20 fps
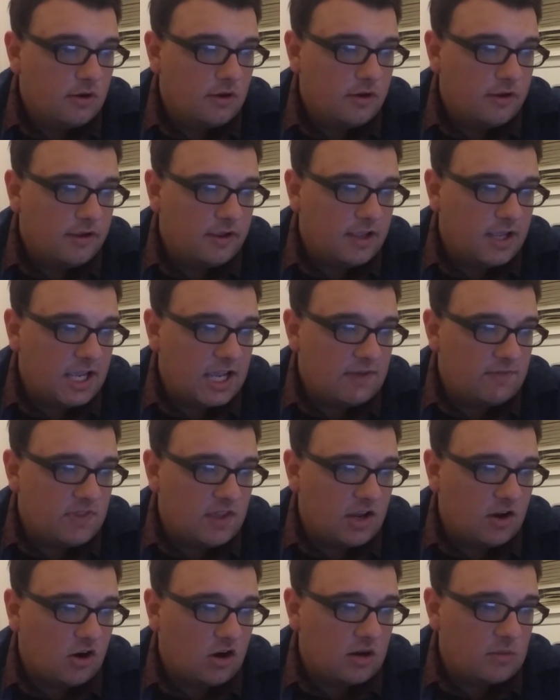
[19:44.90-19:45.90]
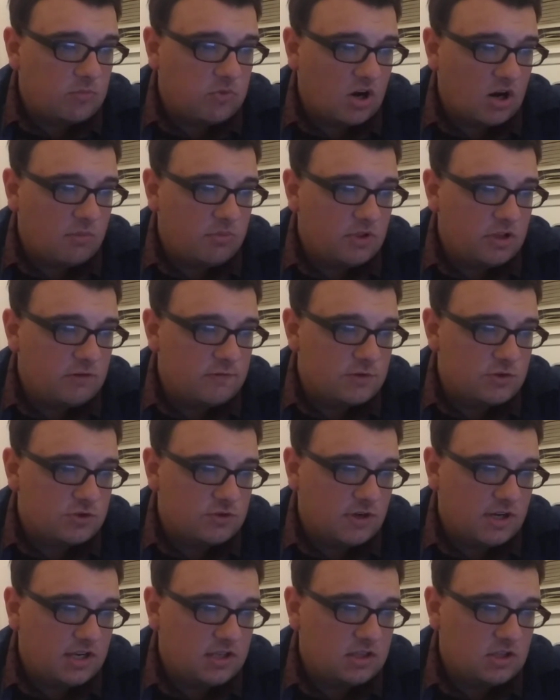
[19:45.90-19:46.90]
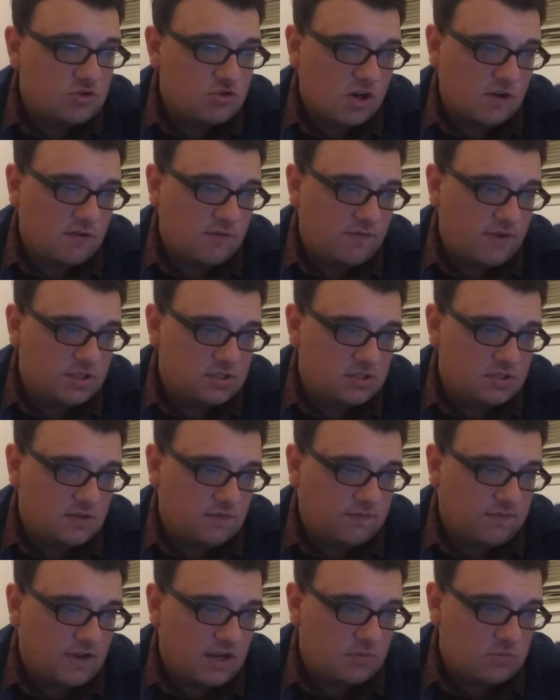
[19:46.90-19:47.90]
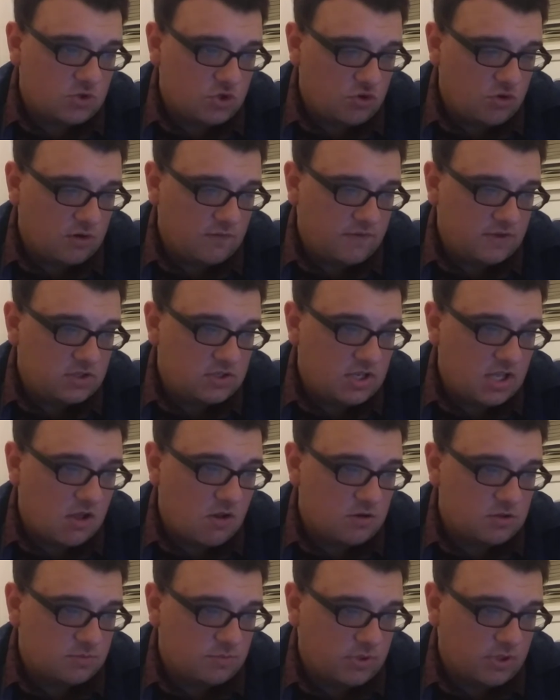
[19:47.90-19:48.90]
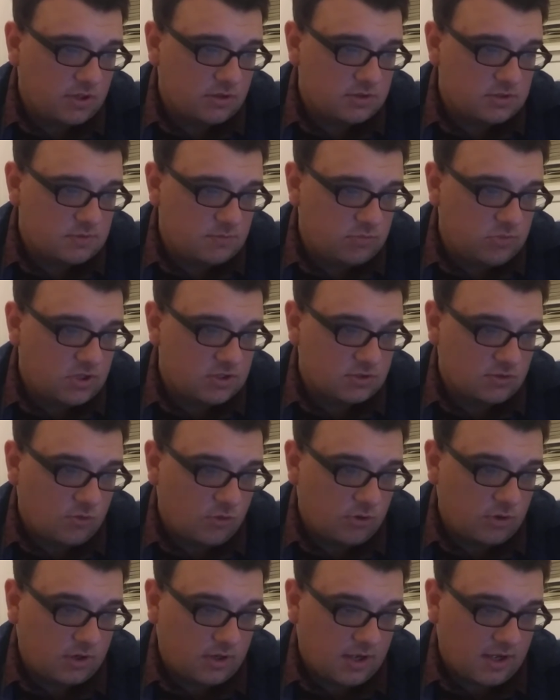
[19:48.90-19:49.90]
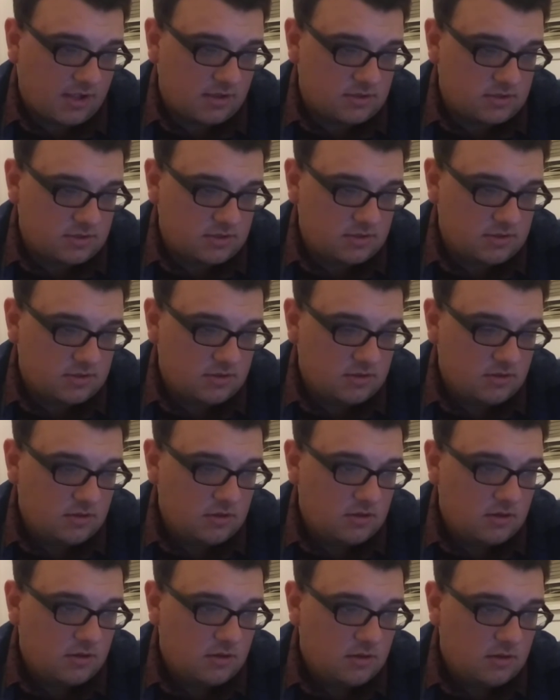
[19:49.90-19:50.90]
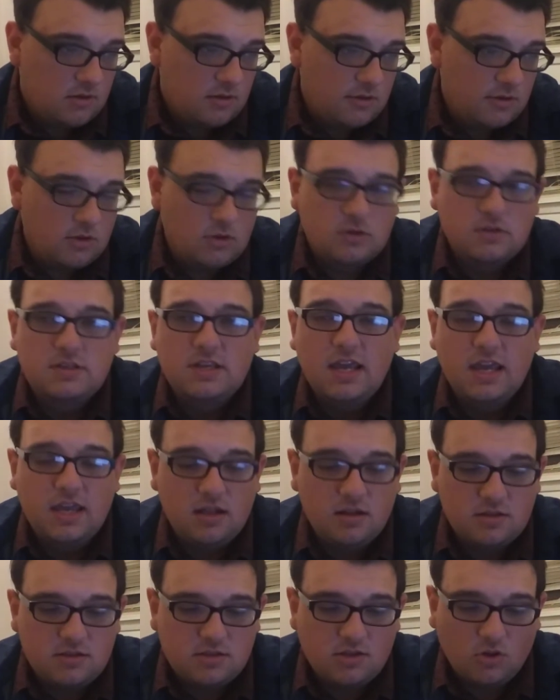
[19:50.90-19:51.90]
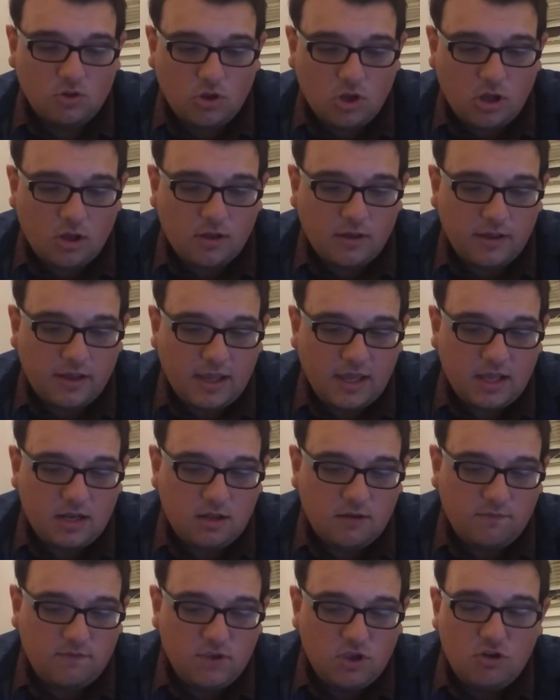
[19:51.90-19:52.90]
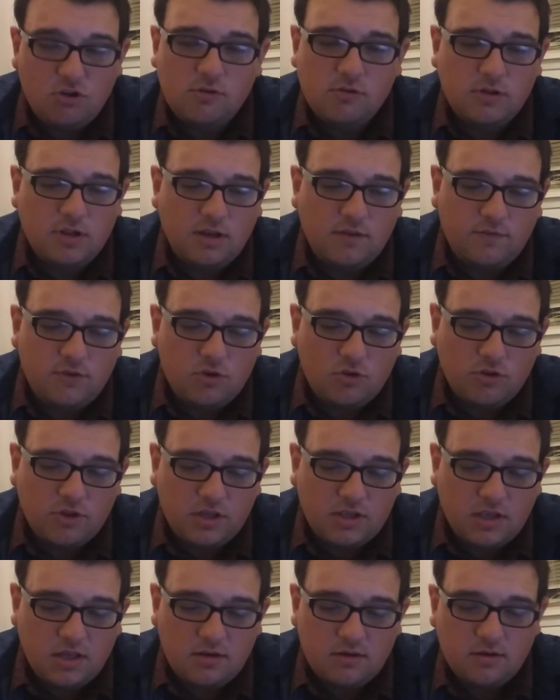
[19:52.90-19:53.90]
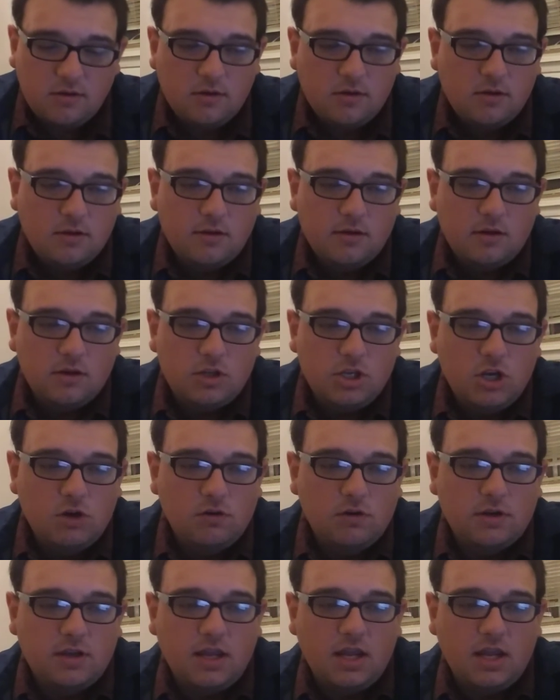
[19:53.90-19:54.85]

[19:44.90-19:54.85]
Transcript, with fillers: If they aren't properly restrained, the driver faces a fine up to $250 plus, plus court costs. So yeah, it is the law. And if you don't, and if you click it, you're okay.